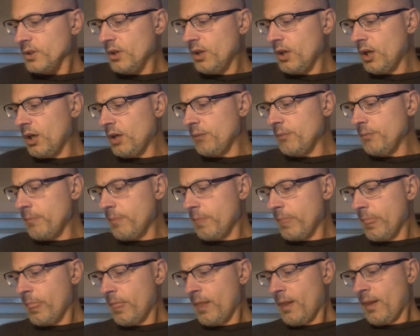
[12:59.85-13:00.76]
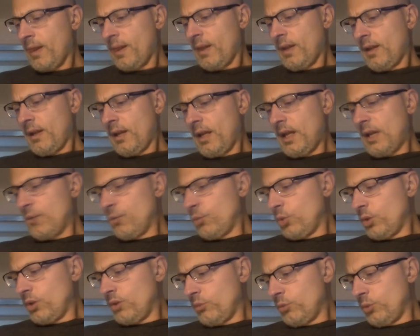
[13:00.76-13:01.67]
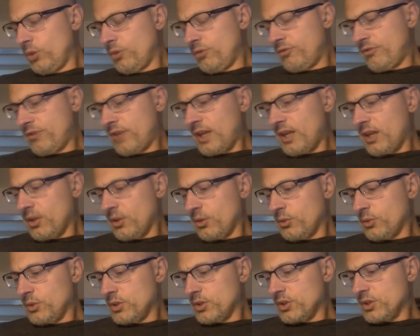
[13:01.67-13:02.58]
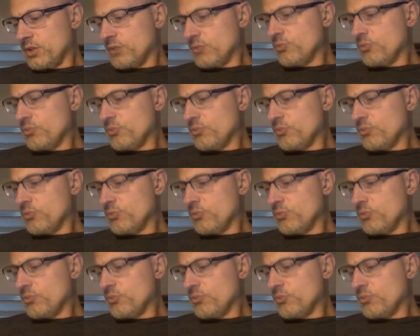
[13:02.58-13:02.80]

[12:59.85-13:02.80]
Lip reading: And what followed was